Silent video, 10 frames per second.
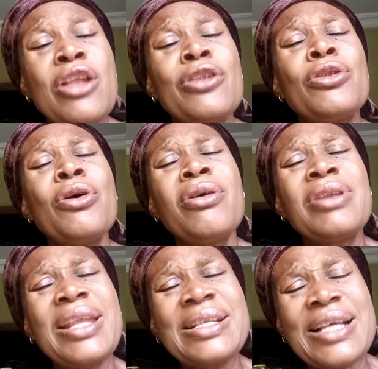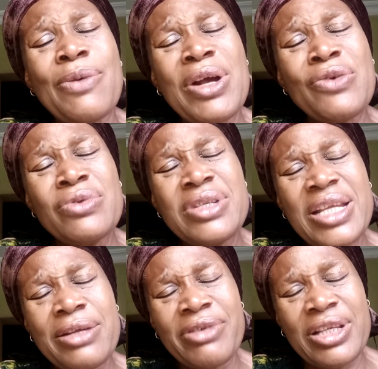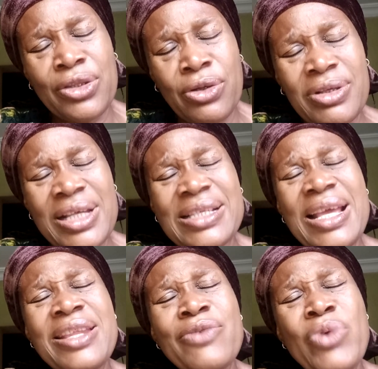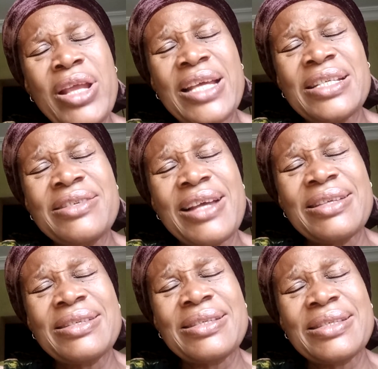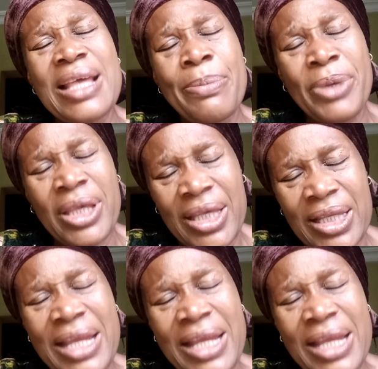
Lord, let our good name return, that anywhere Nigerians step in,